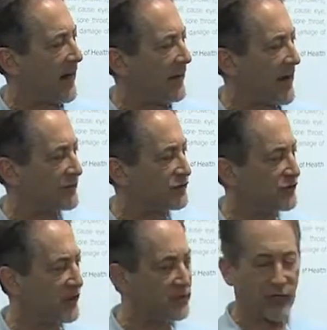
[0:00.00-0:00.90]
I actually
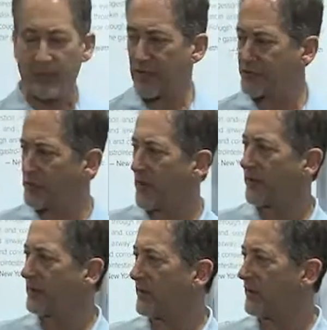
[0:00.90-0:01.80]
sent it to my
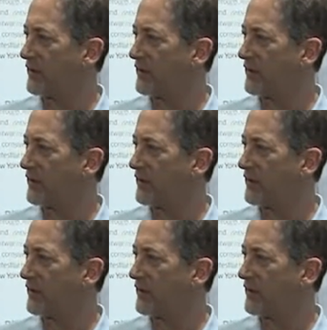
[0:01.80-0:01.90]
son.